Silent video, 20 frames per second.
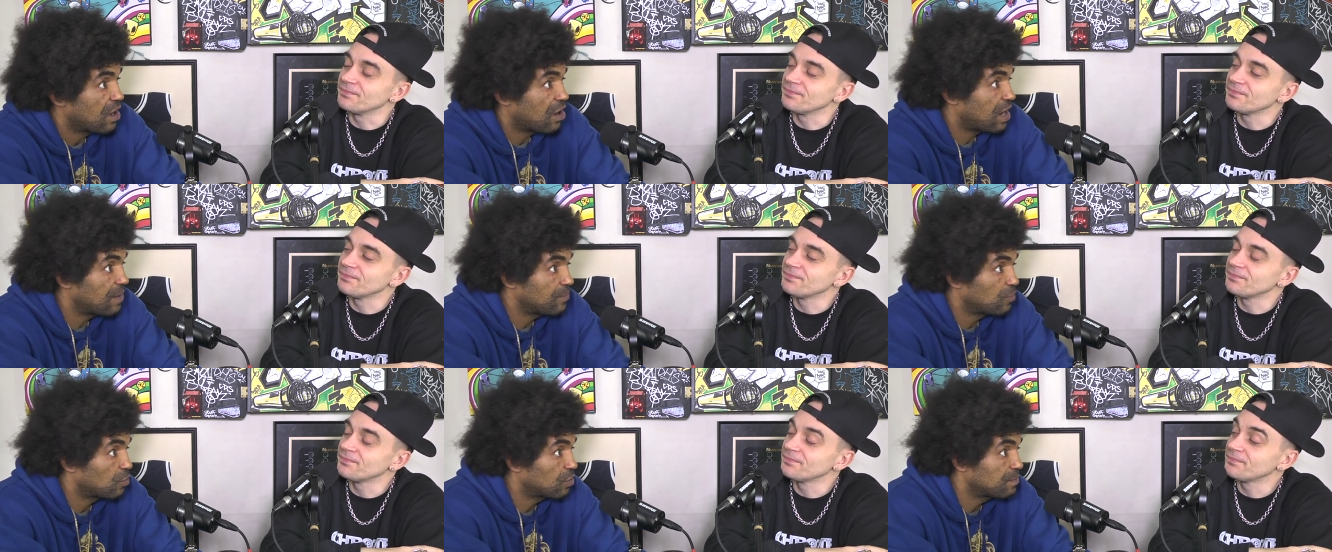
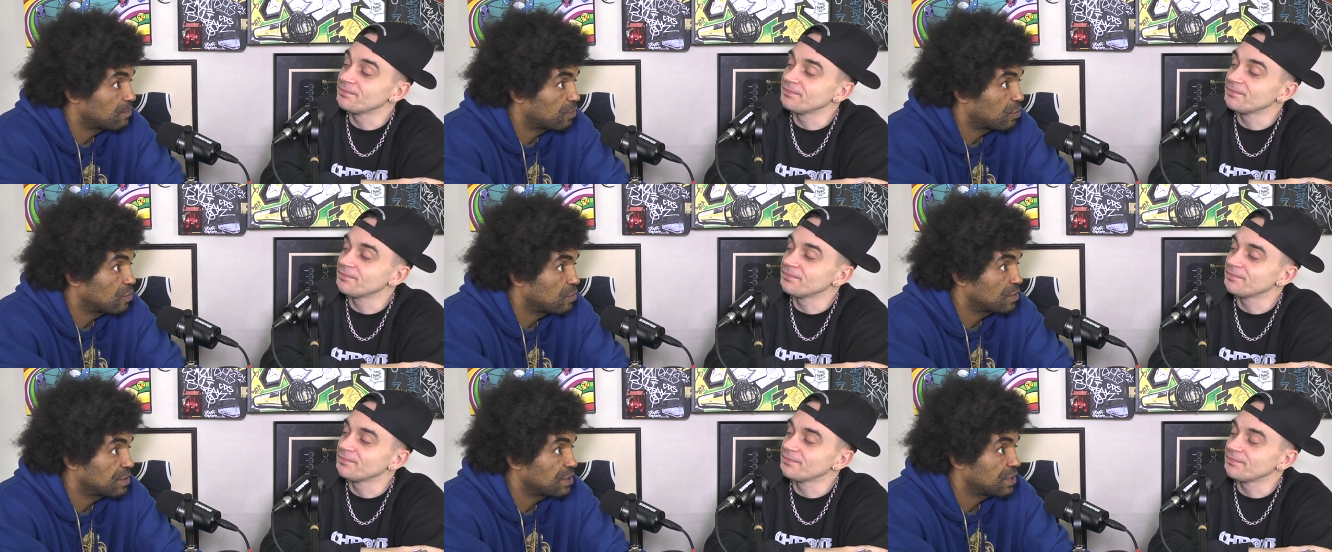Speaker 1: I'm not
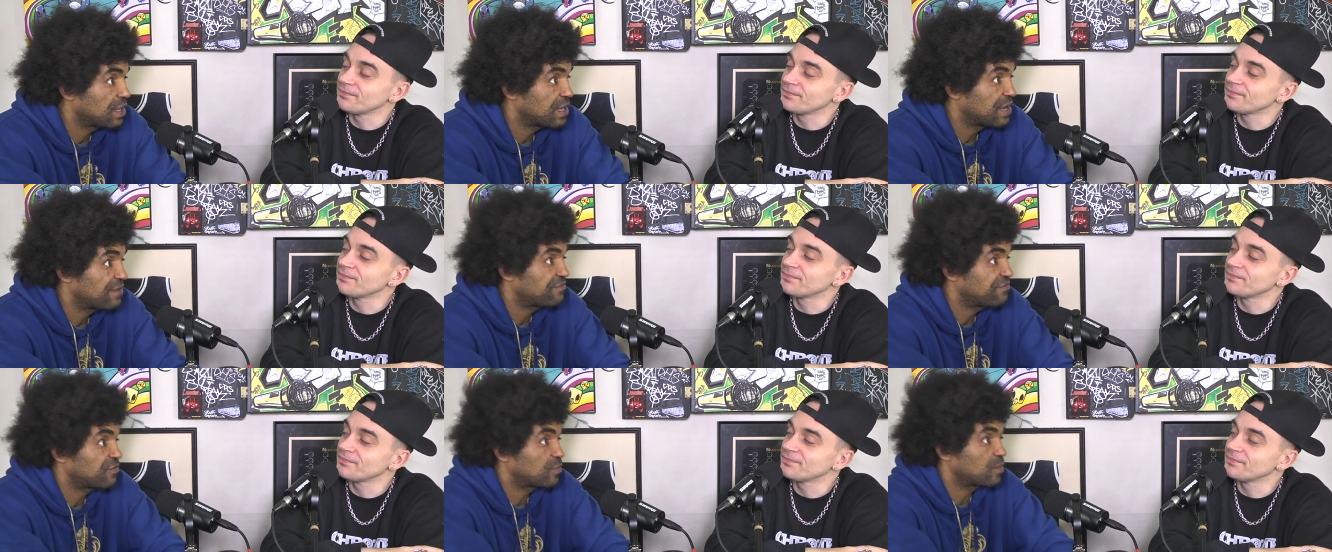important, and
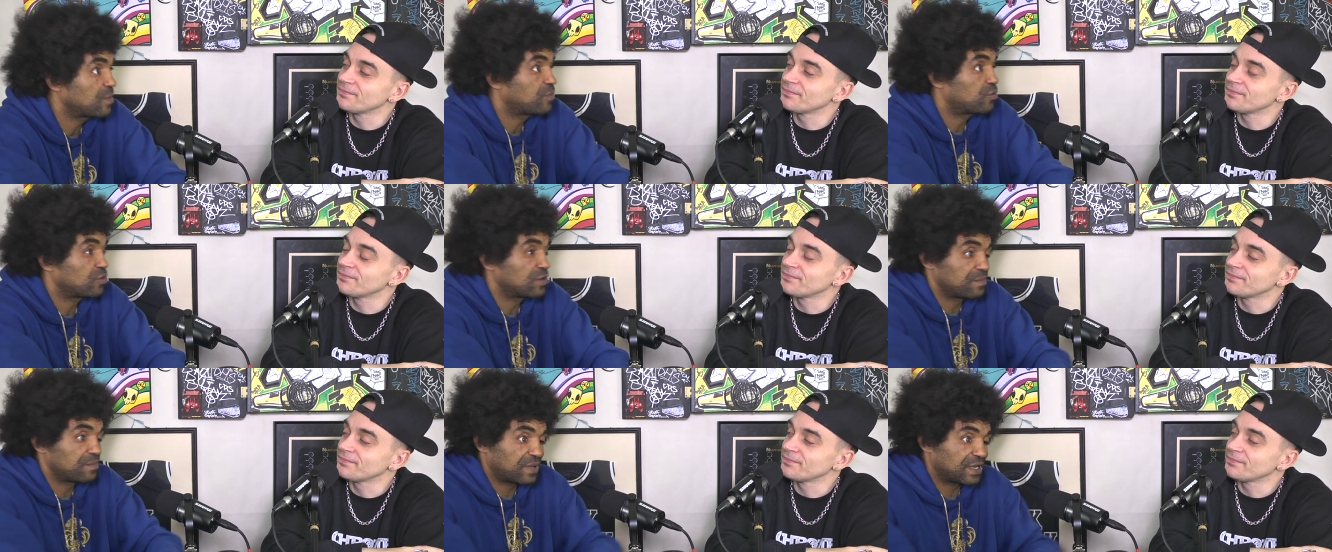everything we
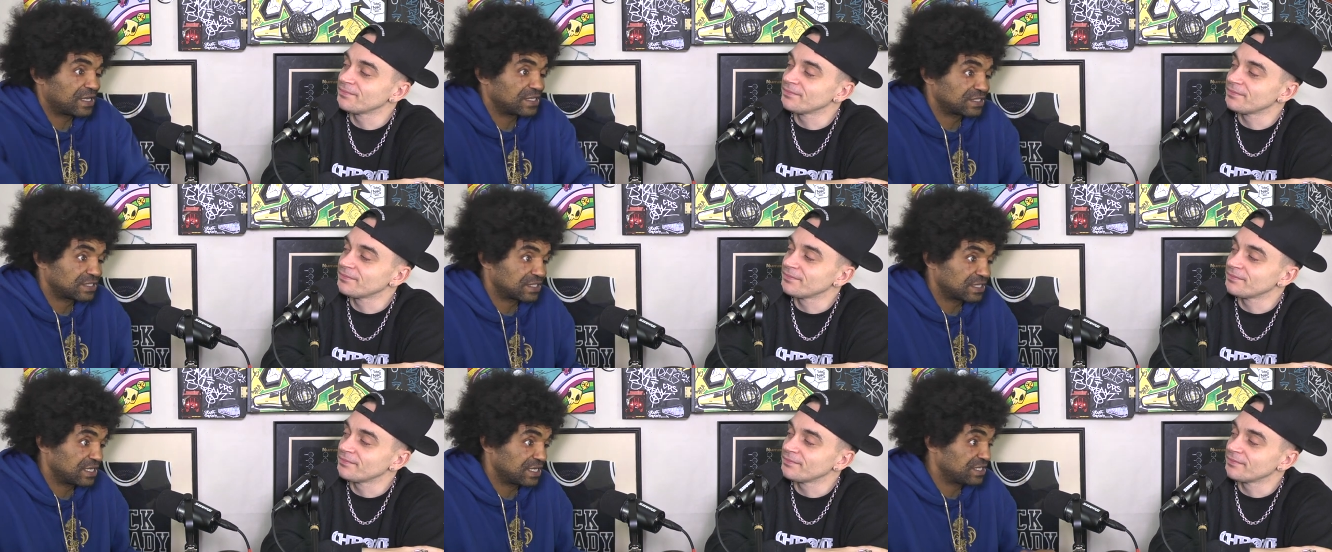put in
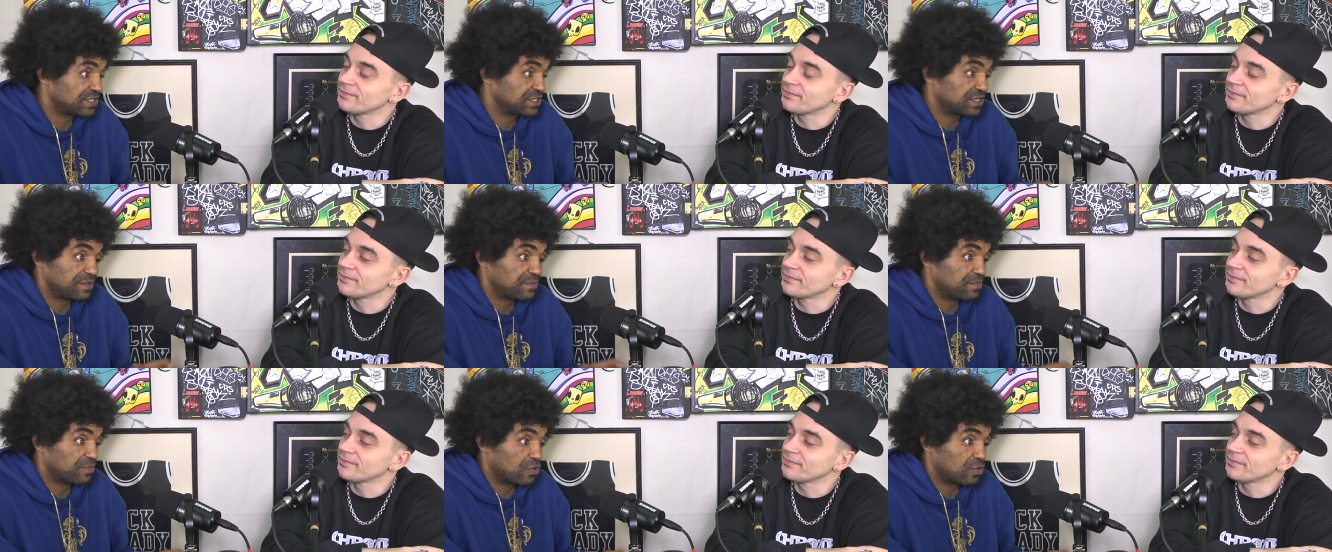place isn't
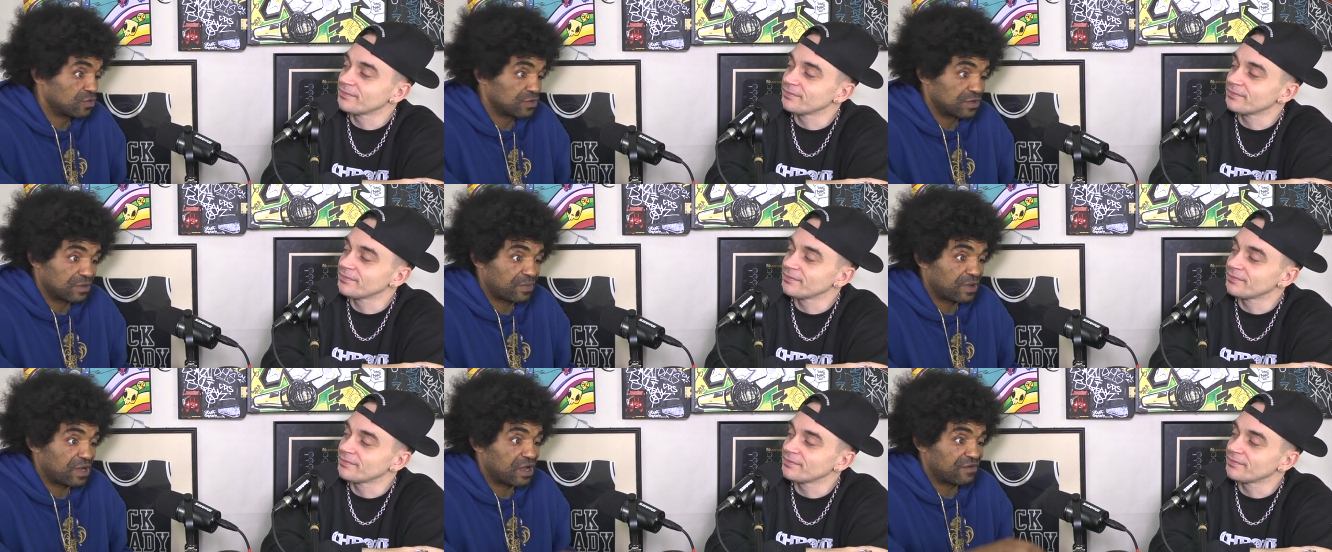important
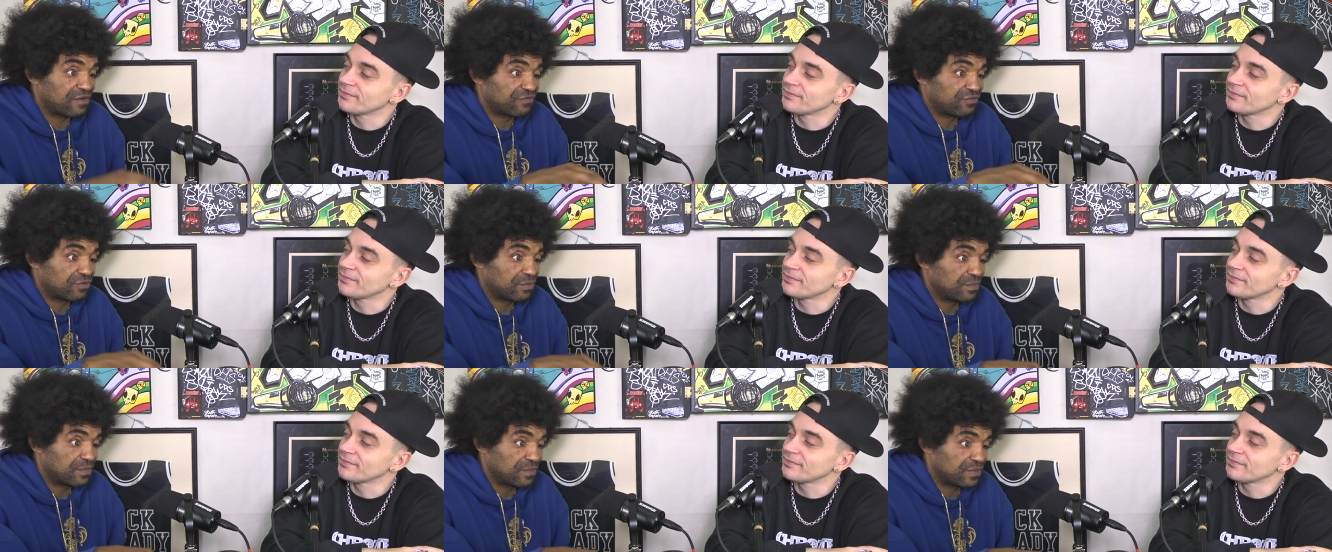apart
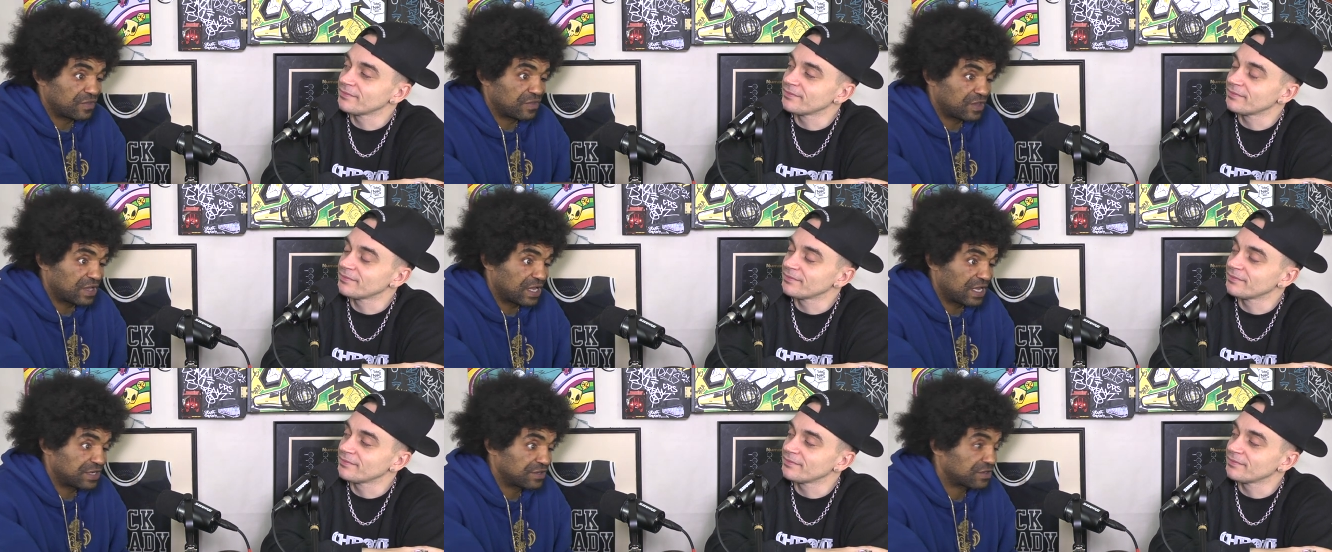from
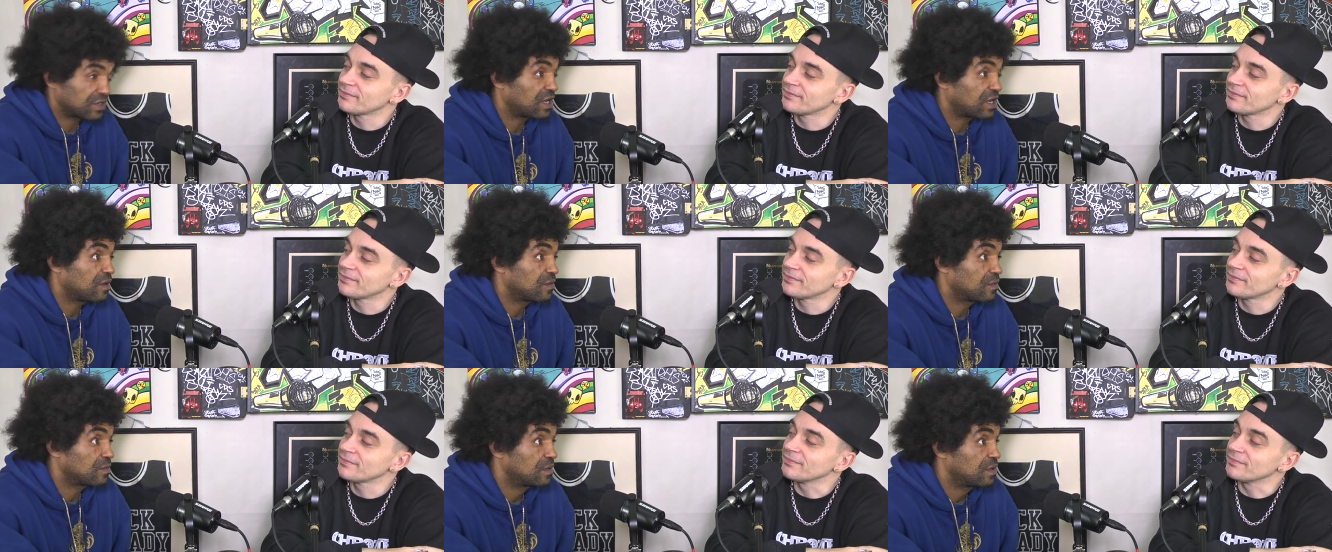the end
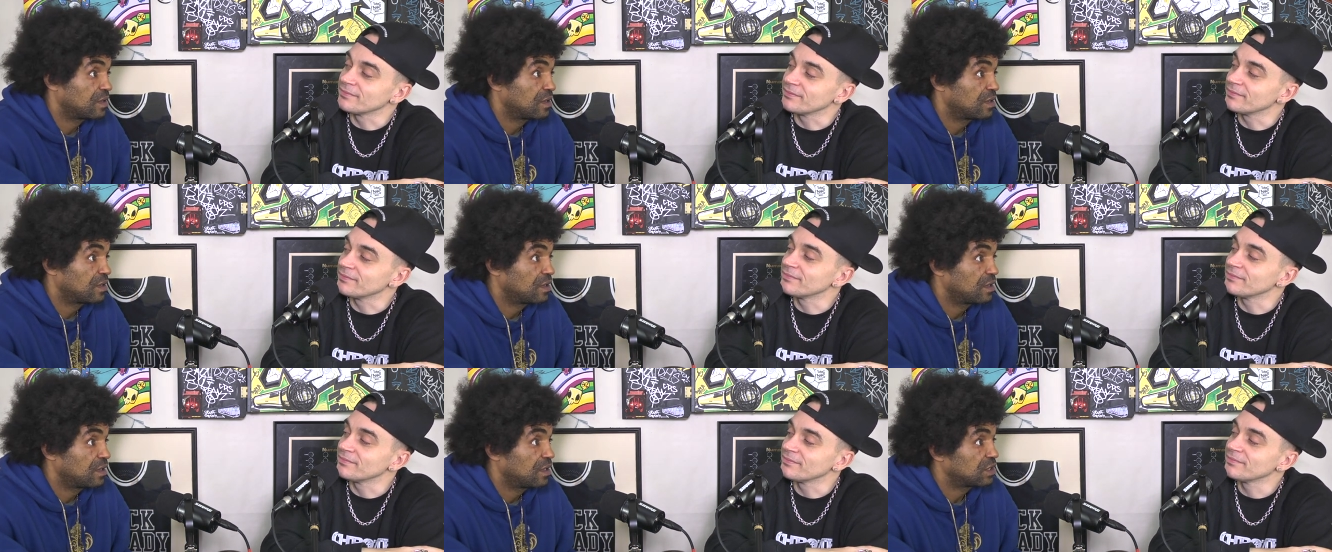goal.
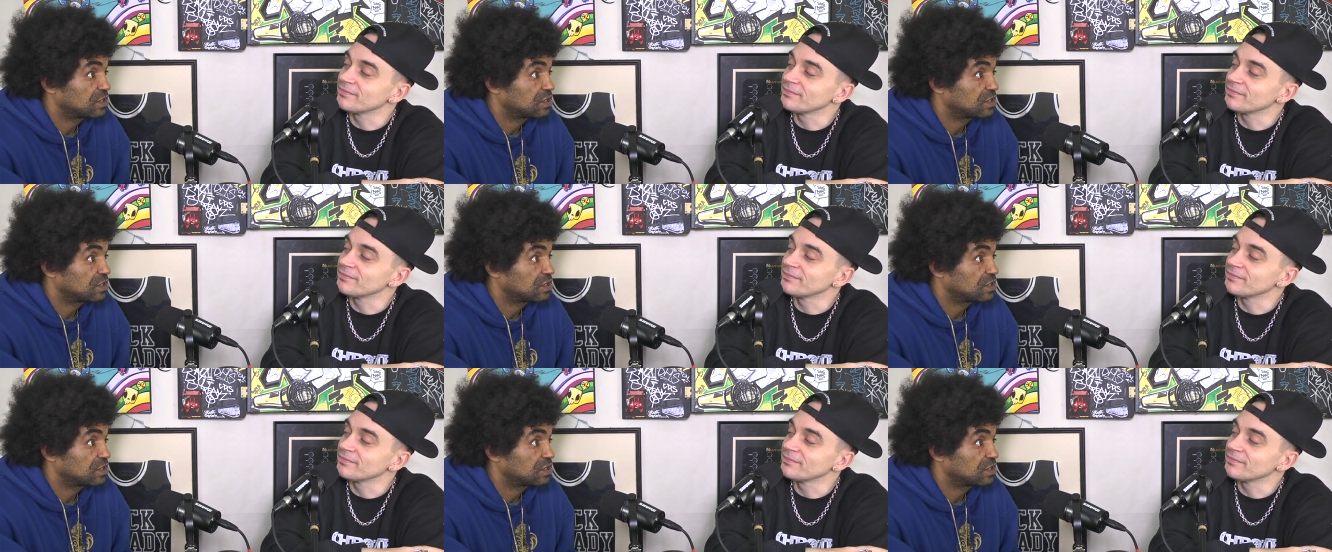Mm.